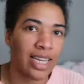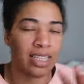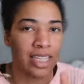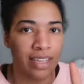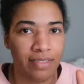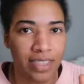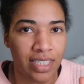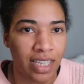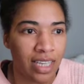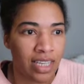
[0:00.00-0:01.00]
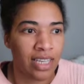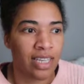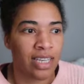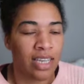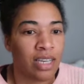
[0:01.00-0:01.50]
it leaves
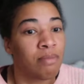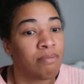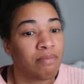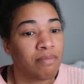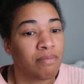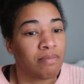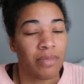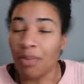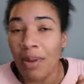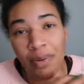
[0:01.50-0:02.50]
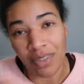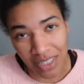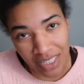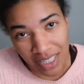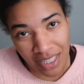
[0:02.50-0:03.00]
the paper
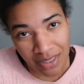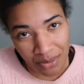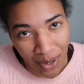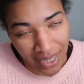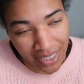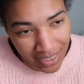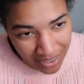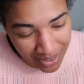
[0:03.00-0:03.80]
underneath it white,